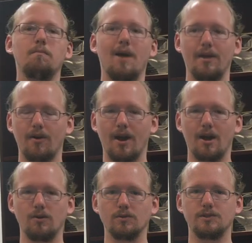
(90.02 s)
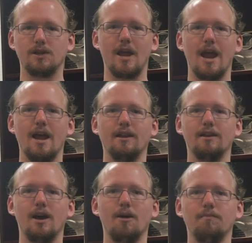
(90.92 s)
buy their house and
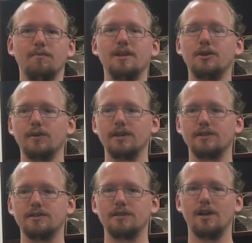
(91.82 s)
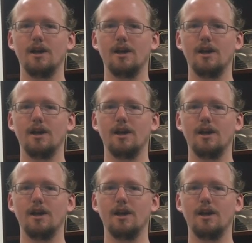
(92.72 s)
decrease